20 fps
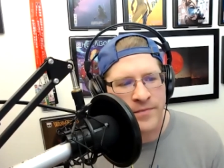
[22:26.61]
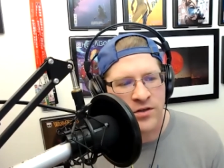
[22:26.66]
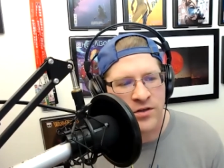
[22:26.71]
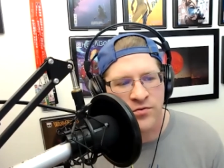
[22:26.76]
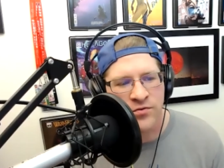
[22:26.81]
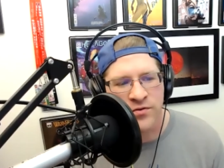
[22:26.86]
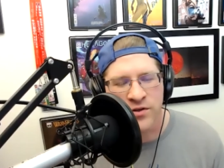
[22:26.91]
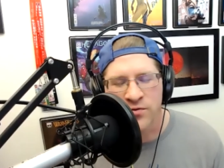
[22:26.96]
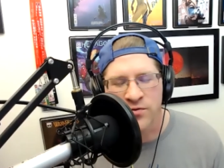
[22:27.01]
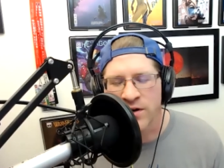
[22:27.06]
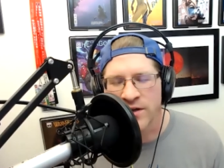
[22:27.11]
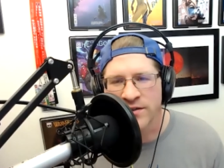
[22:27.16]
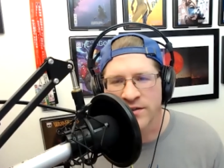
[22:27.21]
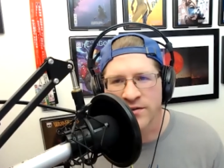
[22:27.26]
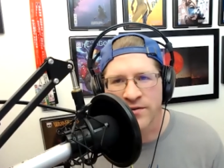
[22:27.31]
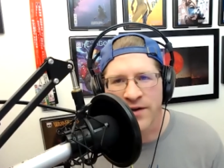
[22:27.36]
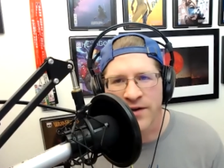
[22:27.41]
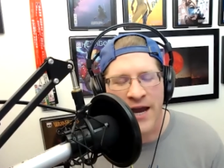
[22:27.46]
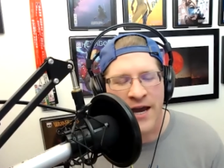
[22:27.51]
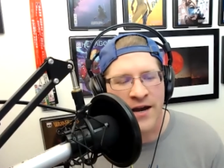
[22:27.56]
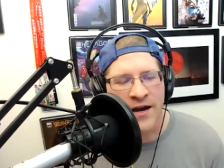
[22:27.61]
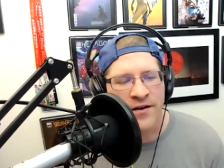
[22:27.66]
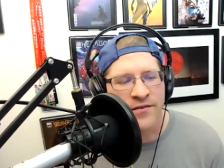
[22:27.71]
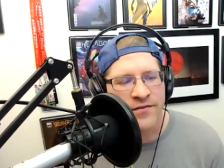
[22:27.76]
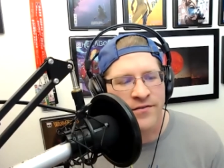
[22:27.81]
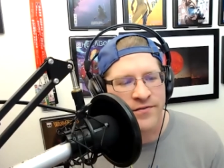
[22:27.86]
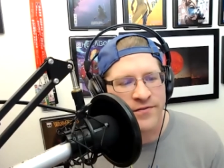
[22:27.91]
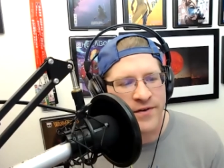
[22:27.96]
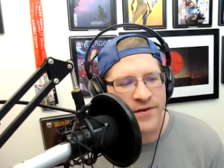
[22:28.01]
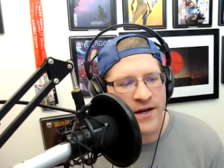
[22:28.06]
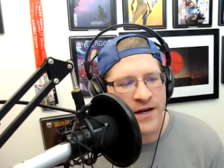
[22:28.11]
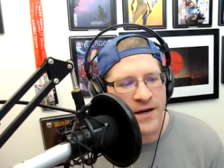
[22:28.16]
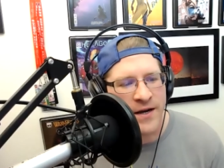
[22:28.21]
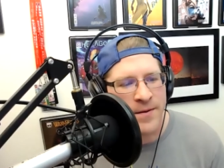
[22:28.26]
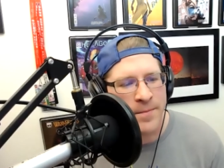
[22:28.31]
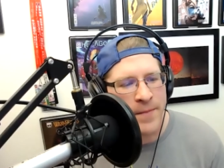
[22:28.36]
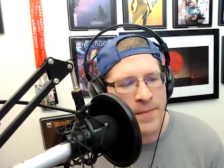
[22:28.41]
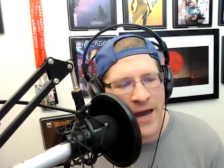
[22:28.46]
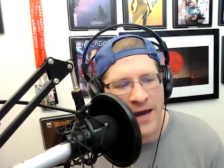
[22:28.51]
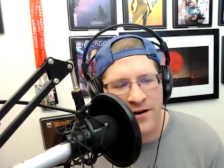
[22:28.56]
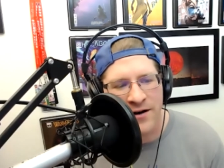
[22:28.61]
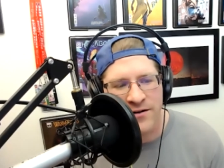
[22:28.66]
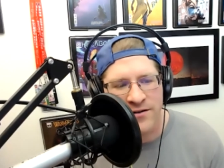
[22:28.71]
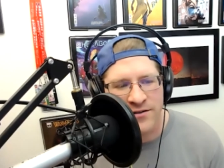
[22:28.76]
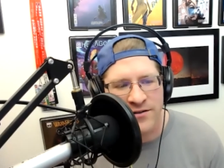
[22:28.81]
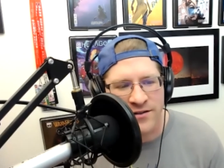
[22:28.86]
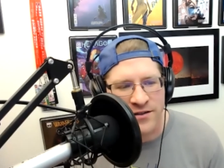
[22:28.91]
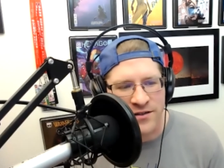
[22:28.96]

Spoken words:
You also have patterns